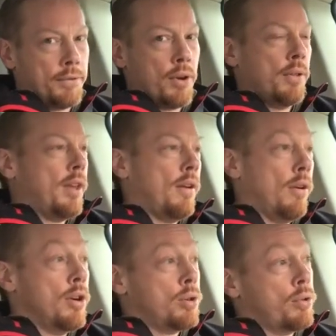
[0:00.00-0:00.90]
So the
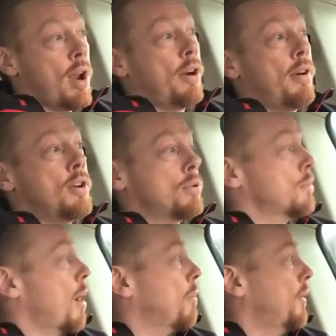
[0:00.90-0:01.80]
initial drag race was
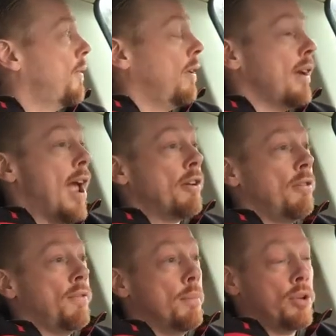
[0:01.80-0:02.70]
probably fairly
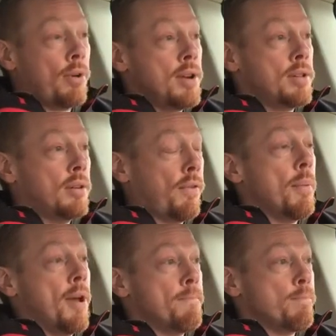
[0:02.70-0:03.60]
accurate from a
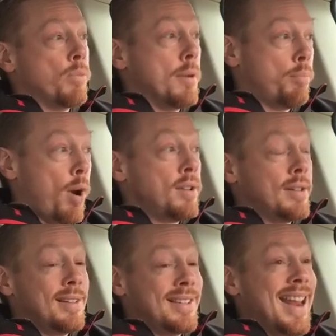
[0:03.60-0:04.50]
price
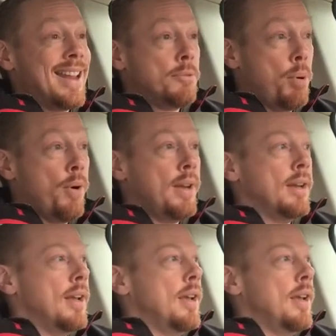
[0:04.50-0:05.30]
standpoint,